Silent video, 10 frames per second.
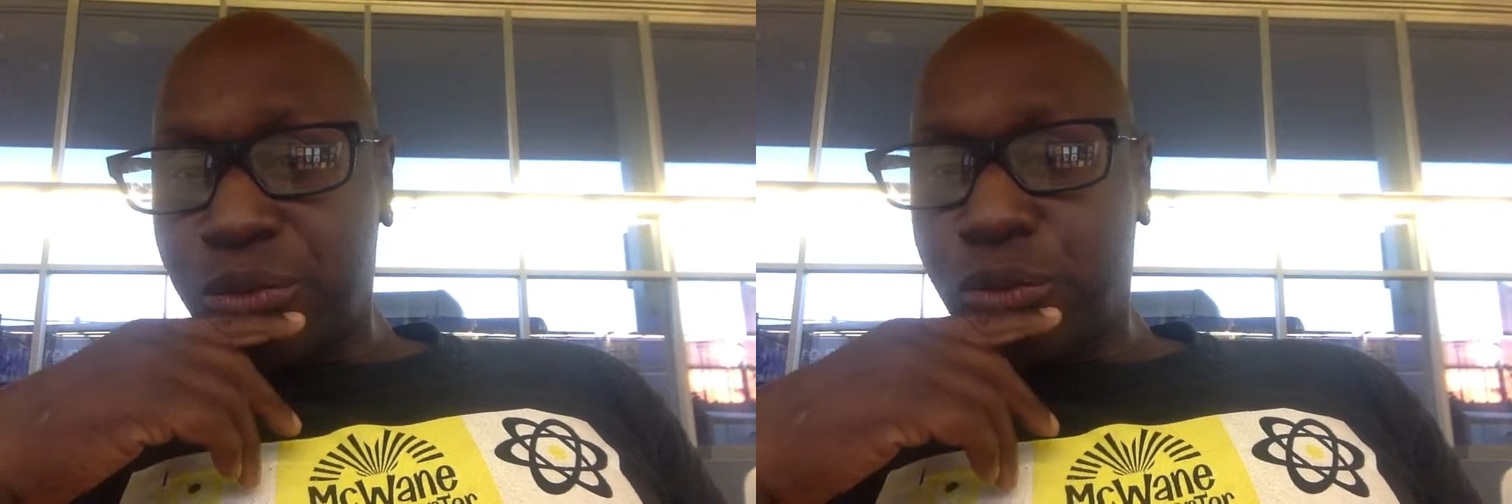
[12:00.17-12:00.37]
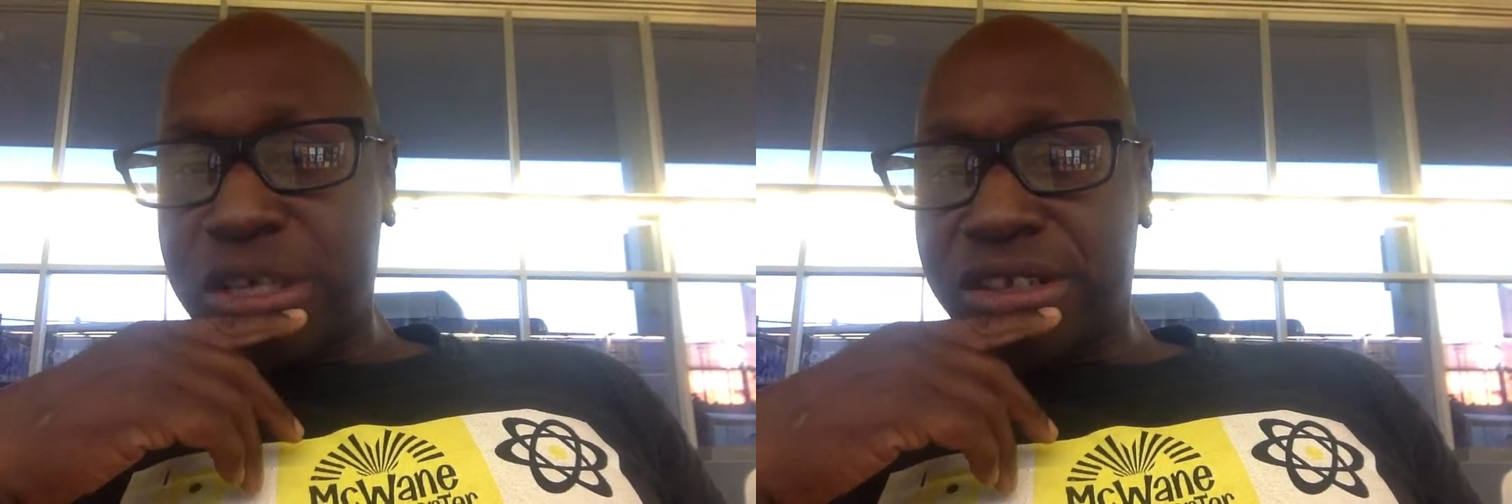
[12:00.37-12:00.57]

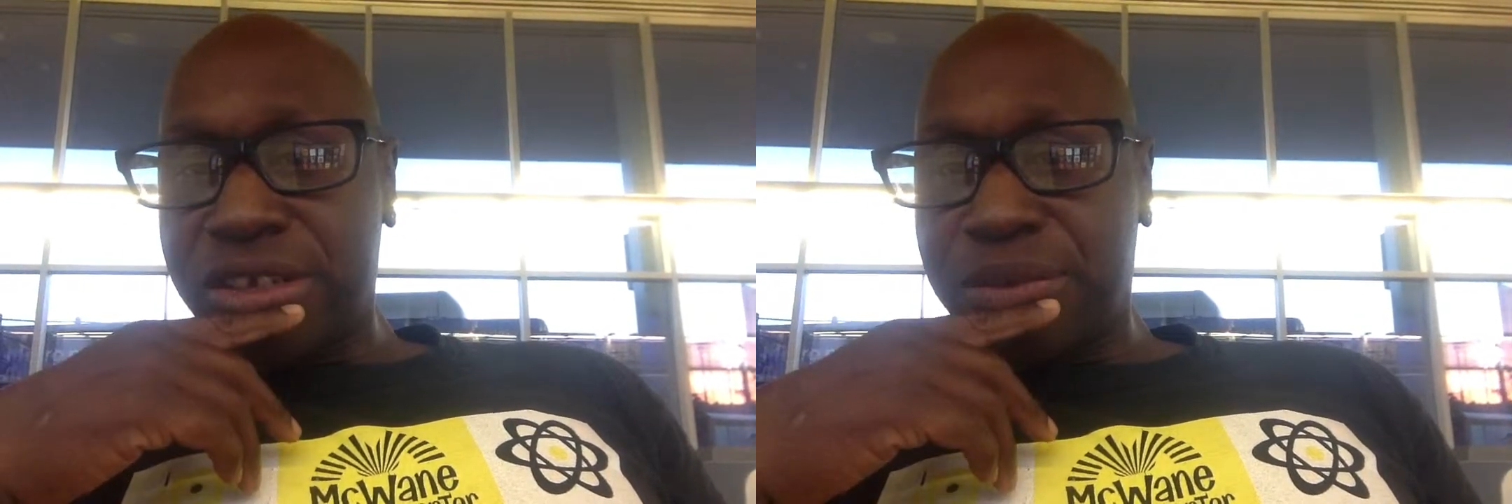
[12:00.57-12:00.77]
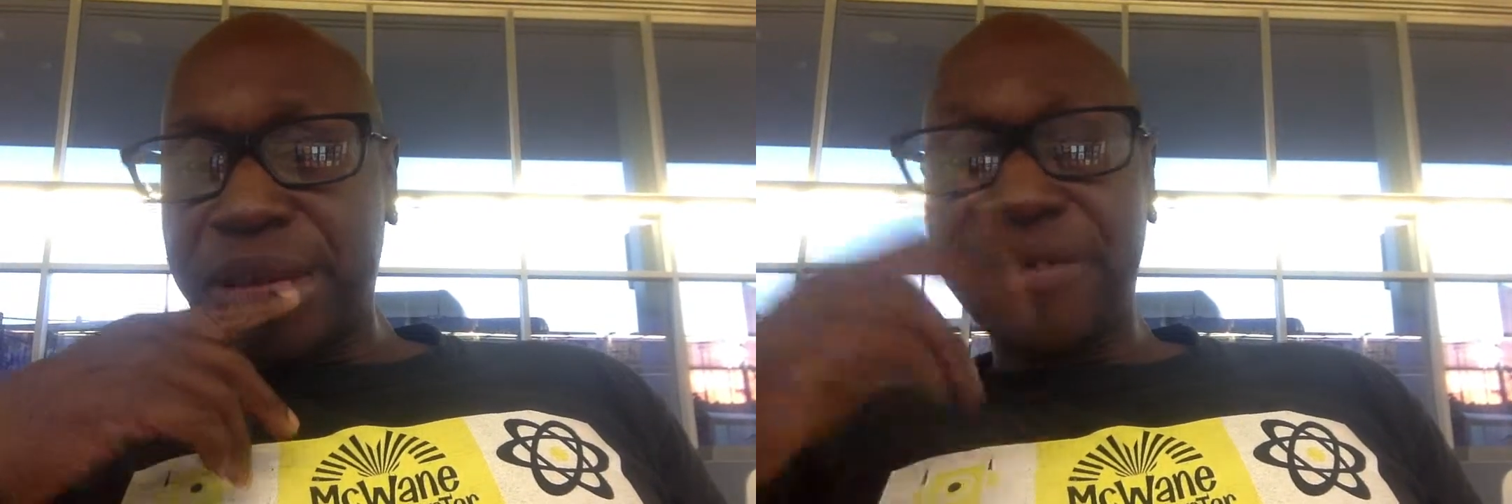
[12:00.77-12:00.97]

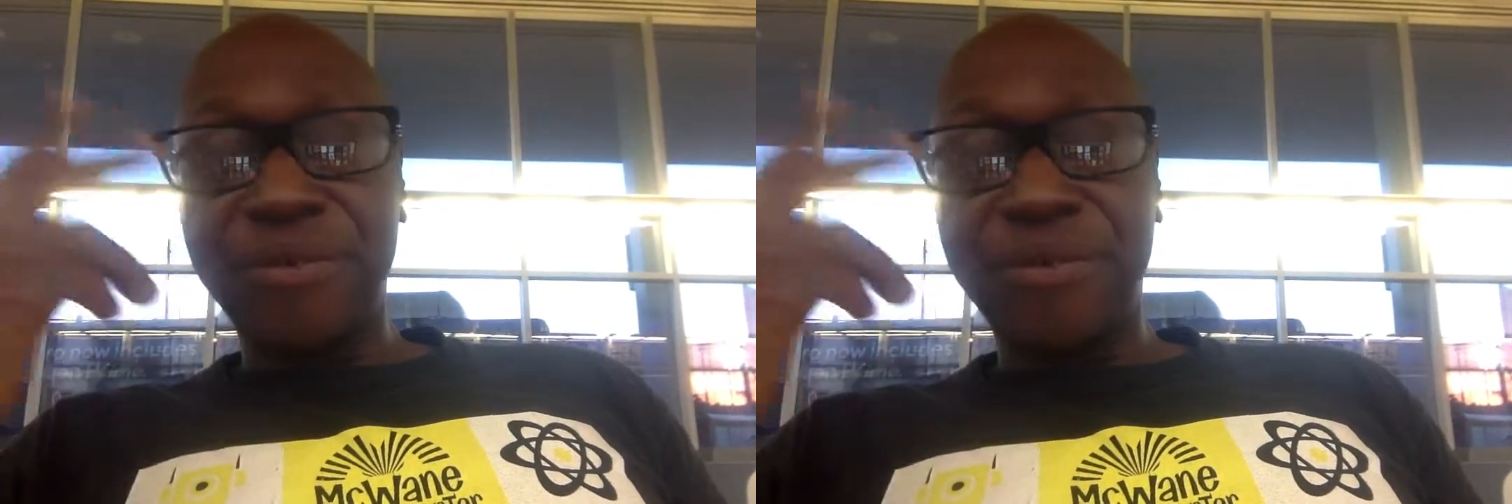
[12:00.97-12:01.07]
Wisdom, and